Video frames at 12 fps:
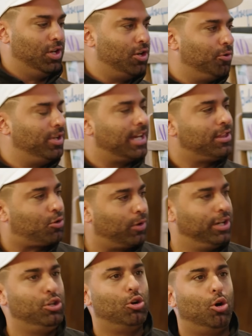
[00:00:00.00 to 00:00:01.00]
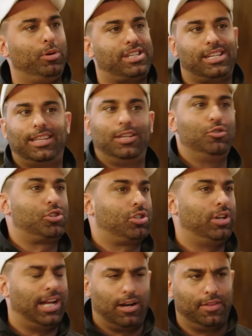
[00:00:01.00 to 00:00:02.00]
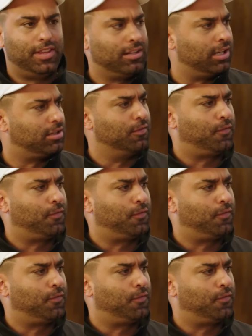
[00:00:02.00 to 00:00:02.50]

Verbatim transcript: you know, 9th grade, you always said that you stood out. I think like the